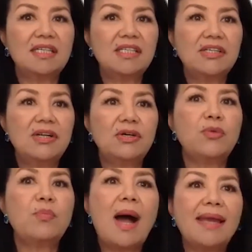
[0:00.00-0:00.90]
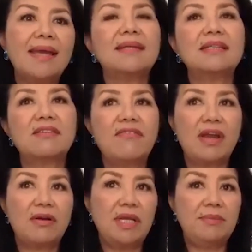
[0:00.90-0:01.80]
You know, you buy it at a
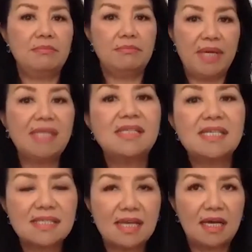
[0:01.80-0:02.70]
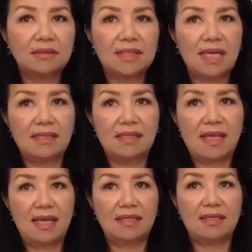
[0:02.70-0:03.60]
very big discount, and
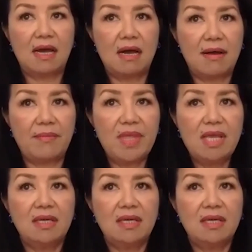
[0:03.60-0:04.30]
then um,